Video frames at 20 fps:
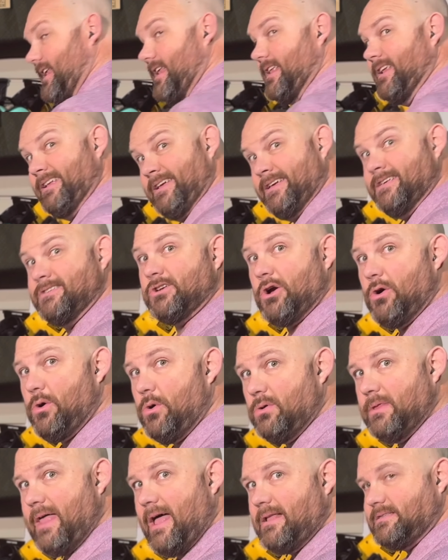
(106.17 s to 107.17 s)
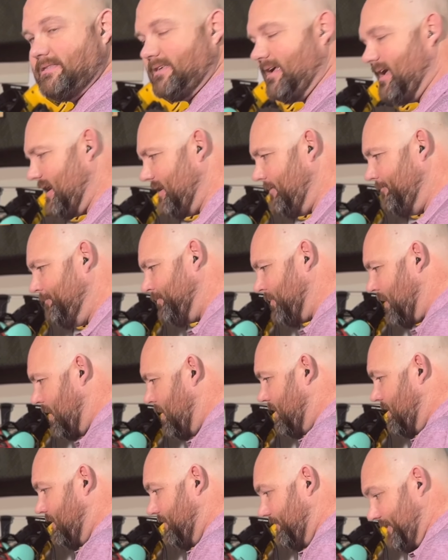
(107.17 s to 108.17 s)
and it is cold outside,
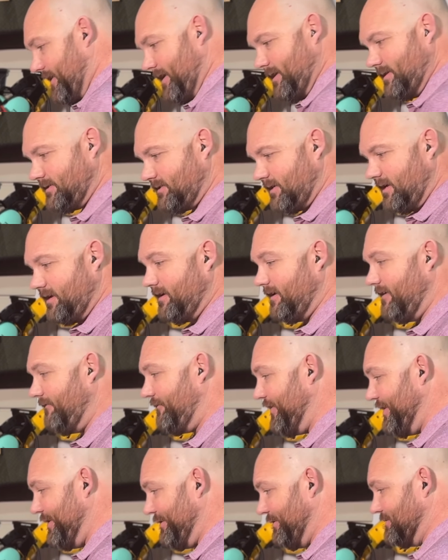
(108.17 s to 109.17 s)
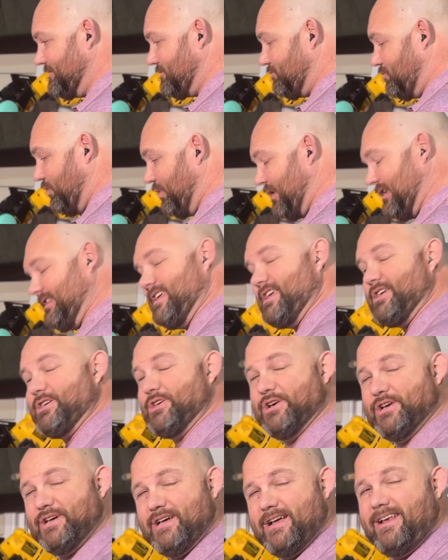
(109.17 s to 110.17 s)
this feels really
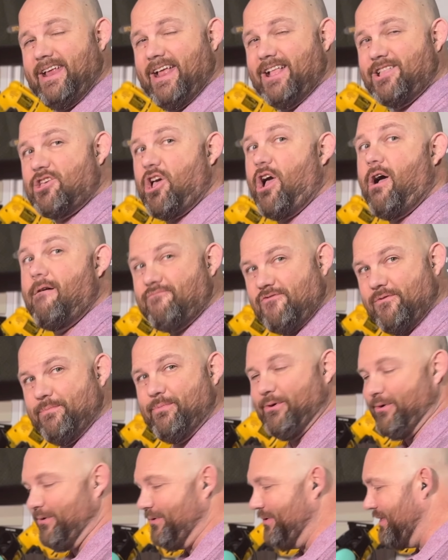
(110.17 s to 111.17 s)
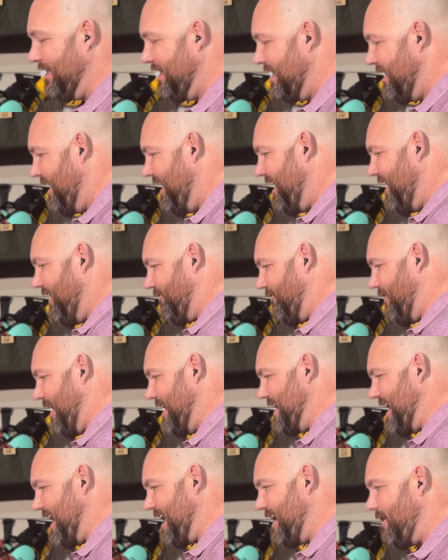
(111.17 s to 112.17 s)
good and comfortable
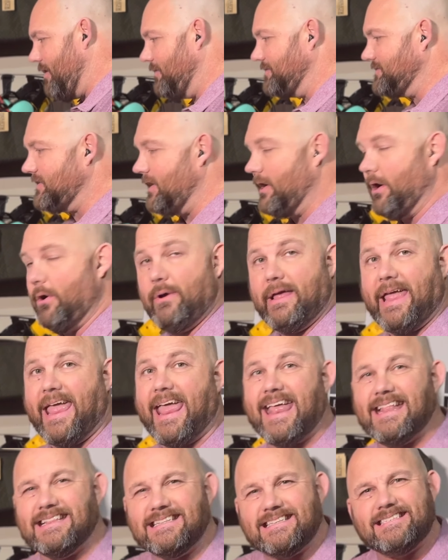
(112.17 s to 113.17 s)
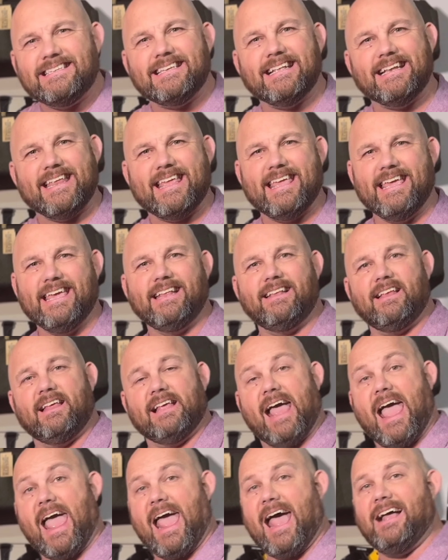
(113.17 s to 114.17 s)
right now. So instant heat
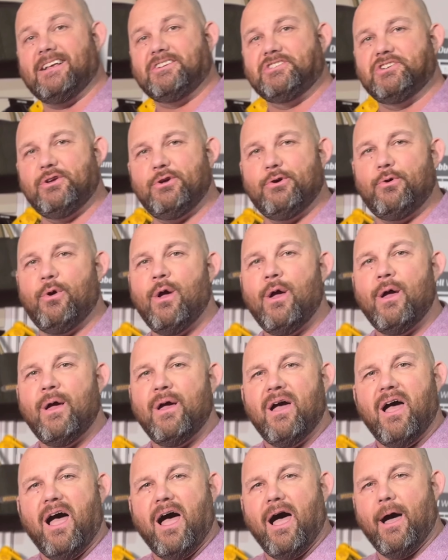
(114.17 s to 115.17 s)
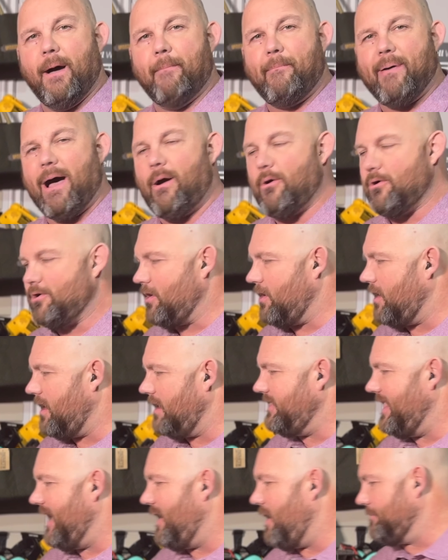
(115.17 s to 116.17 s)
as you power it
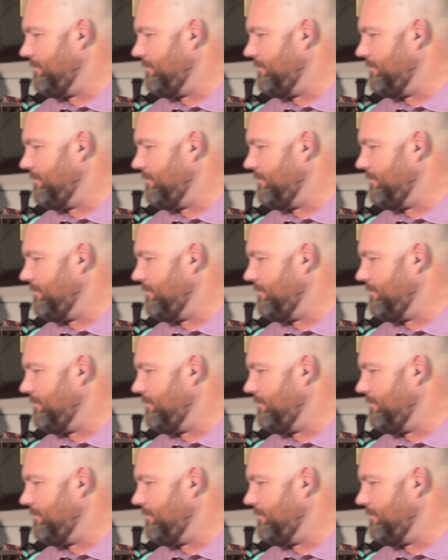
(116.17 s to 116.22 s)
on. Now